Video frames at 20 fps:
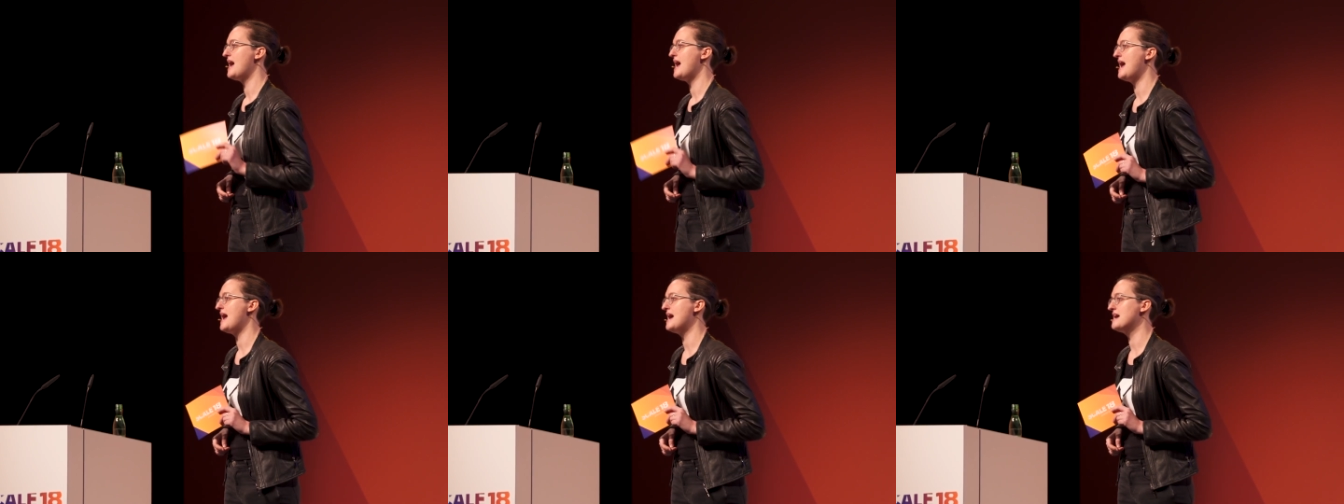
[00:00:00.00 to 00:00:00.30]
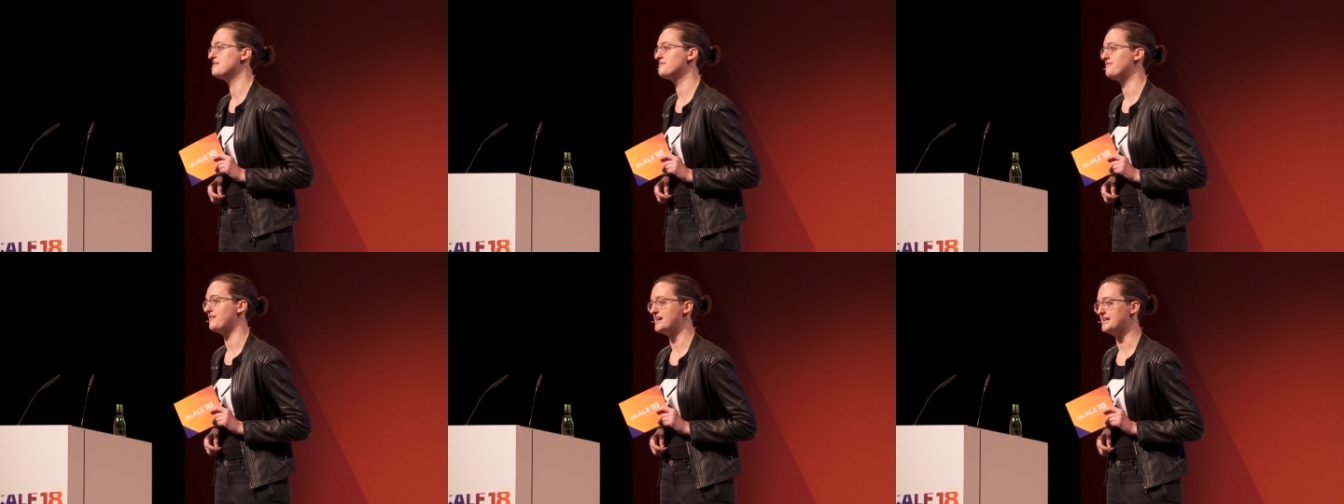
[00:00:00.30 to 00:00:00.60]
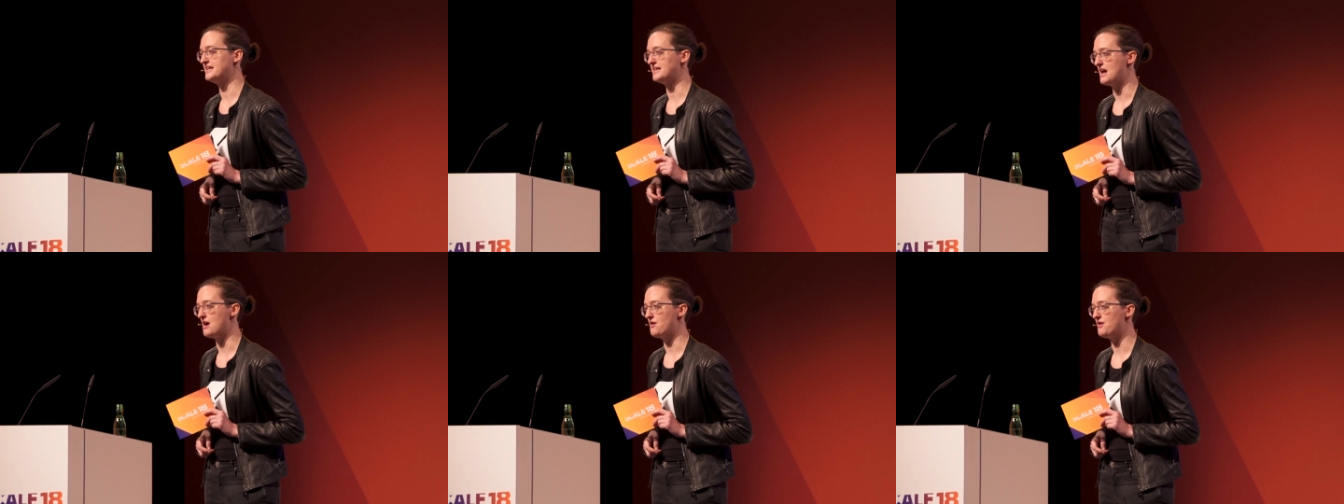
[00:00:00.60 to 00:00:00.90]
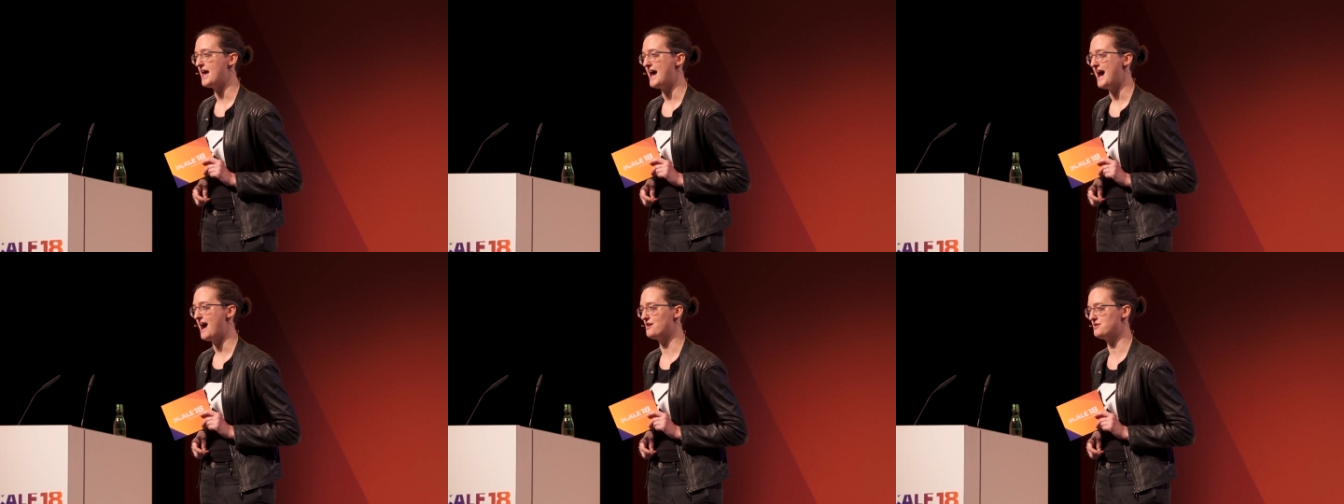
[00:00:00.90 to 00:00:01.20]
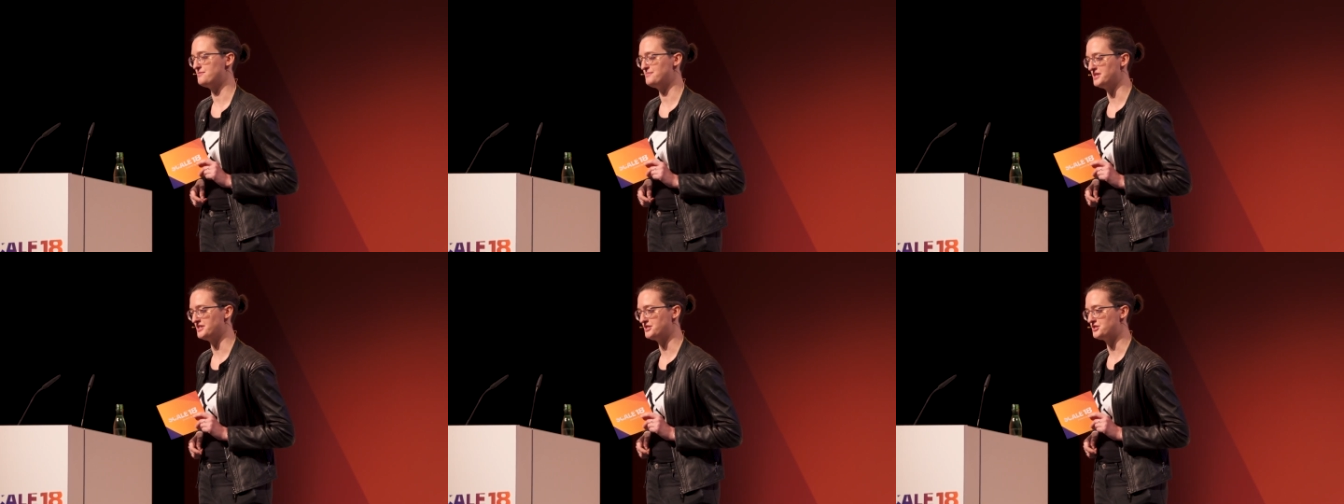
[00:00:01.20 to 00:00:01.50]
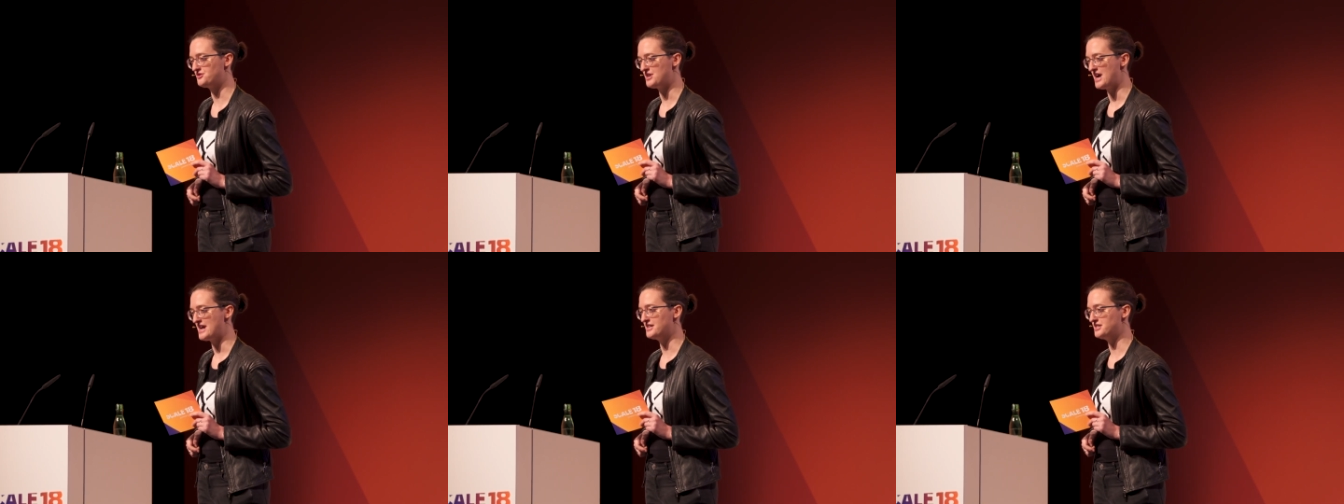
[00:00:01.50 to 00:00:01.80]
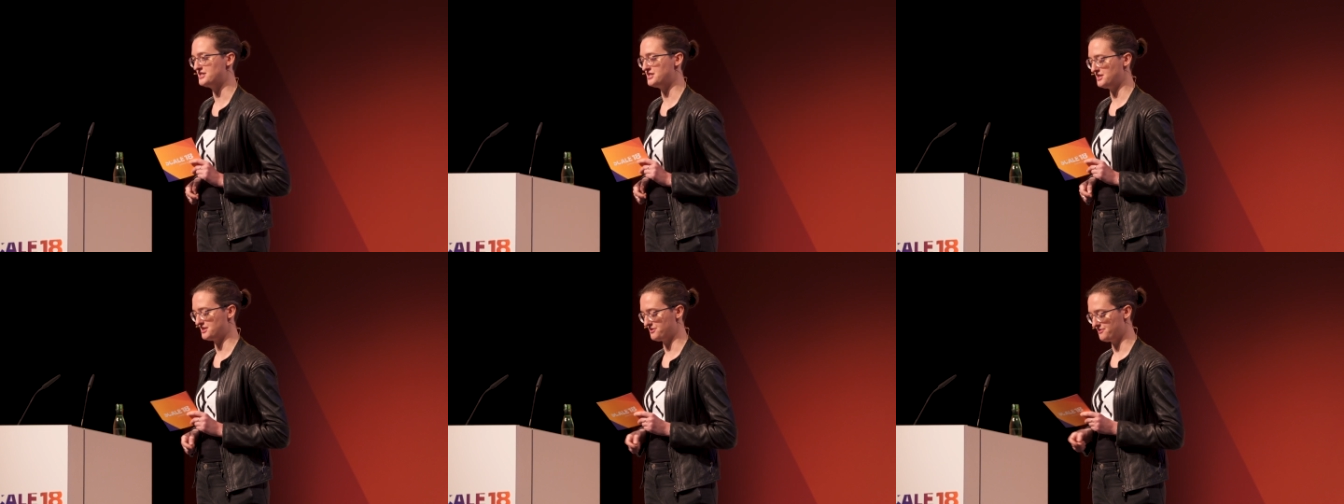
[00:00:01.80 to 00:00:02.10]
and finding out how to build
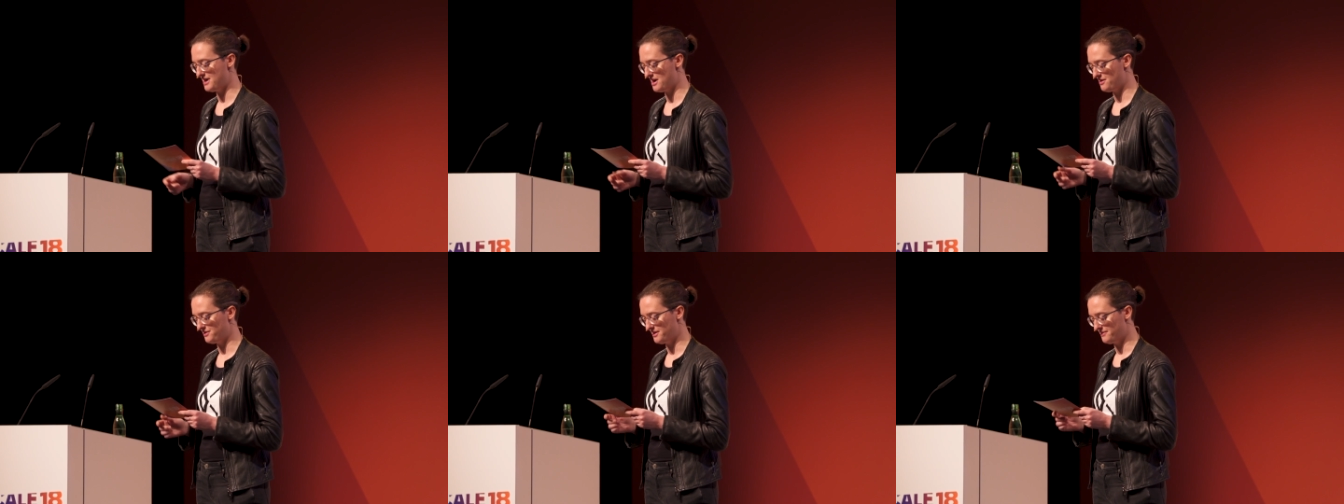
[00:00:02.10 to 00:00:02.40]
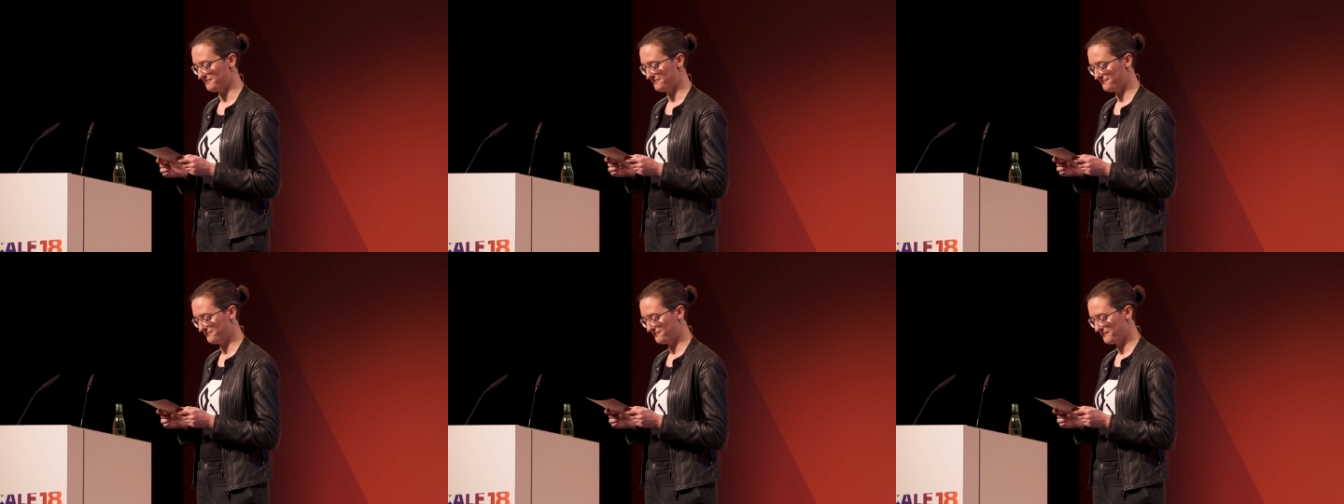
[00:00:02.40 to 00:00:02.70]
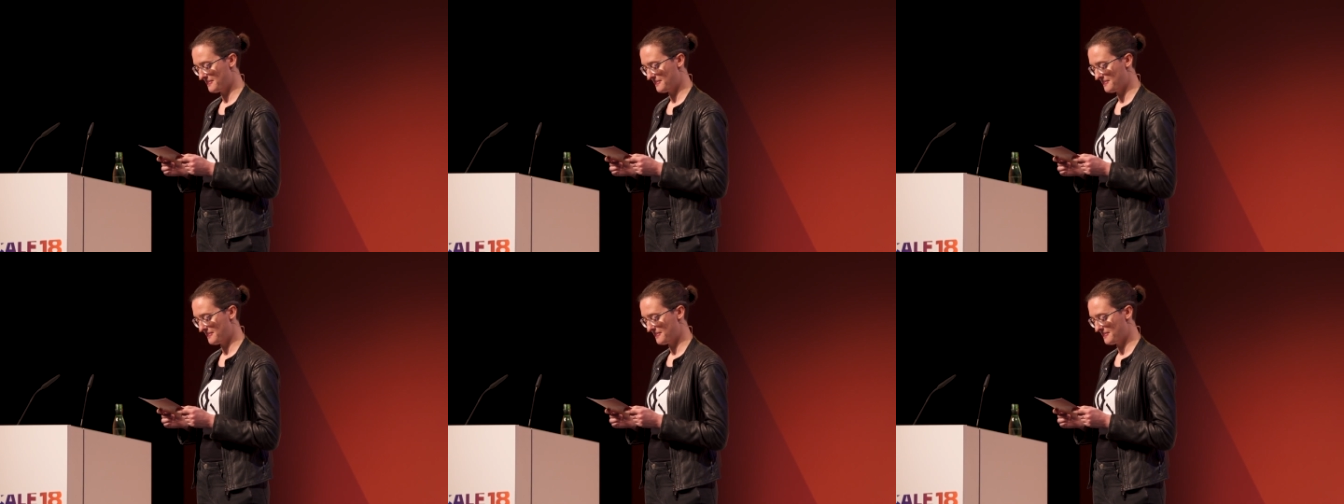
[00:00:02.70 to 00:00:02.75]
strategies around them.